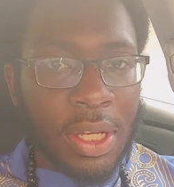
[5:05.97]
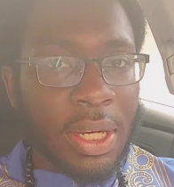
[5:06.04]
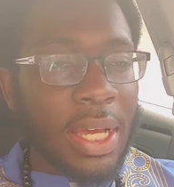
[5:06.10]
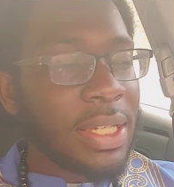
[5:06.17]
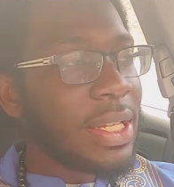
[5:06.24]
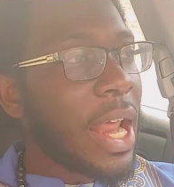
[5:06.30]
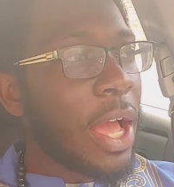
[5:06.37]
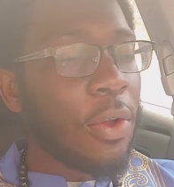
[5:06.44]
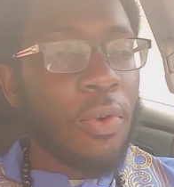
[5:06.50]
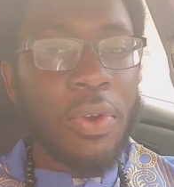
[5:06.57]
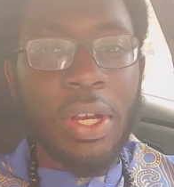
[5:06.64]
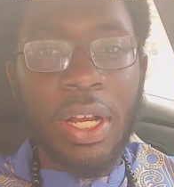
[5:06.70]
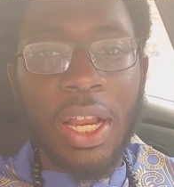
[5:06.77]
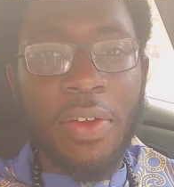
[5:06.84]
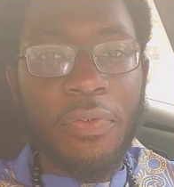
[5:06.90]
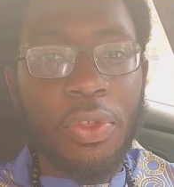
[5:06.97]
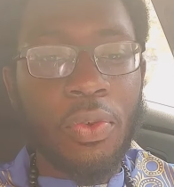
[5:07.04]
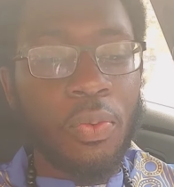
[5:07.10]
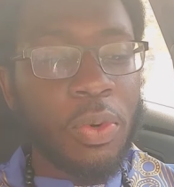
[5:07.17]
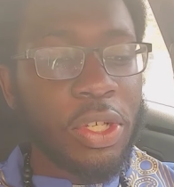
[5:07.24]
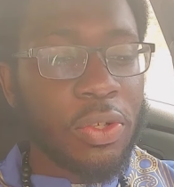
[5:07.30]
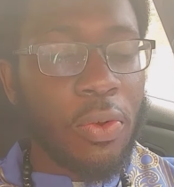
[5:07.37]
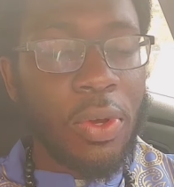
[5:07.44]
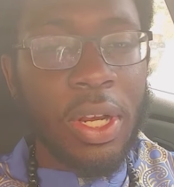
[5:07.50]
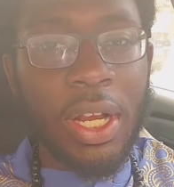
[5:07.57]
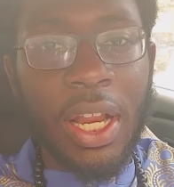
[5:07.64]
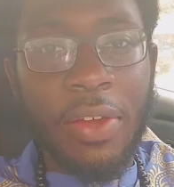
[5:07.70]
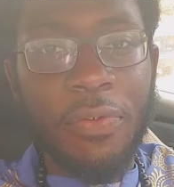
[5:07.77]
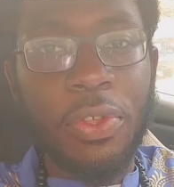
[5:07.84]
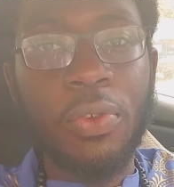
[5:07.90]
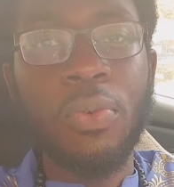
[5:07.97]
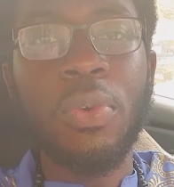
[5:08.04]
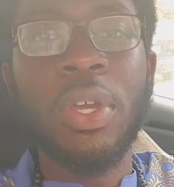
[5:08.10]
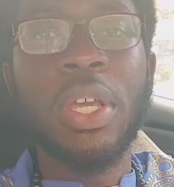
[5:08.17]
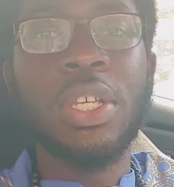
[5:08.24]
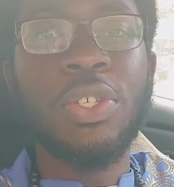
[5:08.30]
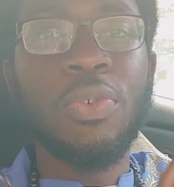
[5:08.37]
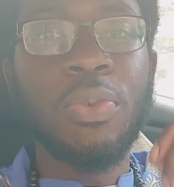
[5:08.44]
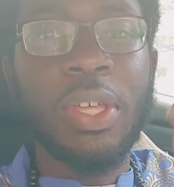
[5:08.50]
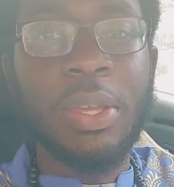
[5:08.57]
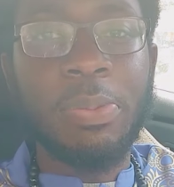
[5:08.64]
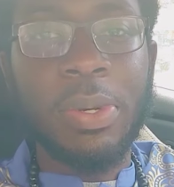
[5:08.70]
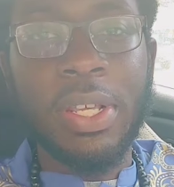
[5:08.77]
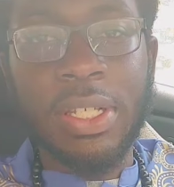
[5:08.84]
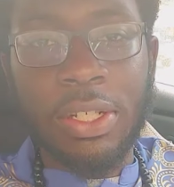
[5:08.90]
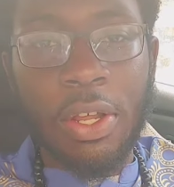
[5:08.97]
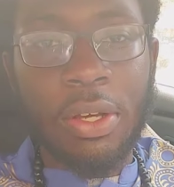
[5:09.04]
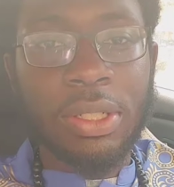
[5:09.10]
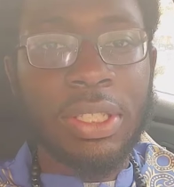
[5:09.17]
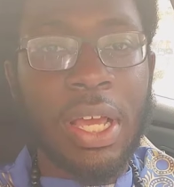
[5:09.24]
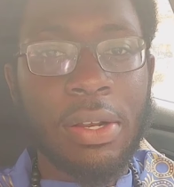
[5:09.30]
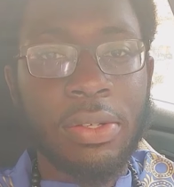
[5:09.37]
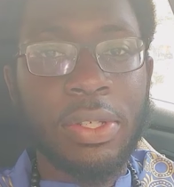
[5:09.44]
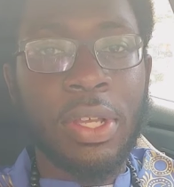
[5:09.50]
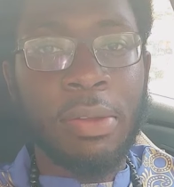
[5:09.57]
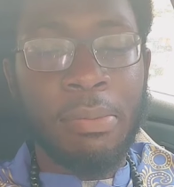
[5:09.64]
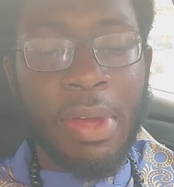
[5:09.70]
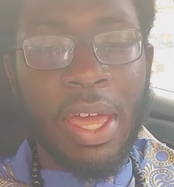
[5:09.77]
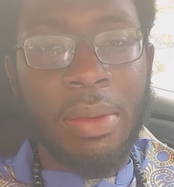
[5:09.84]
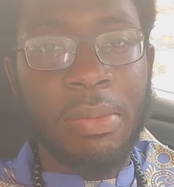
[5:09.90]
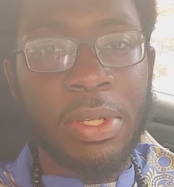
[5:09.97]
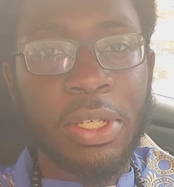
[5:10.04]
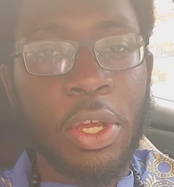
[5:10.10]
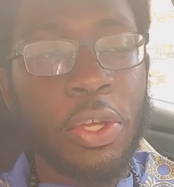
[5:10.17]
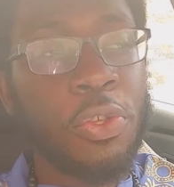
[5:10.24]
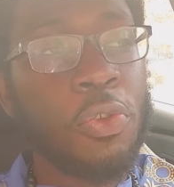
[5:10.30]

That's not going to deliver you. What's going to deliver you is you keeping these laws, statutes, and commandments.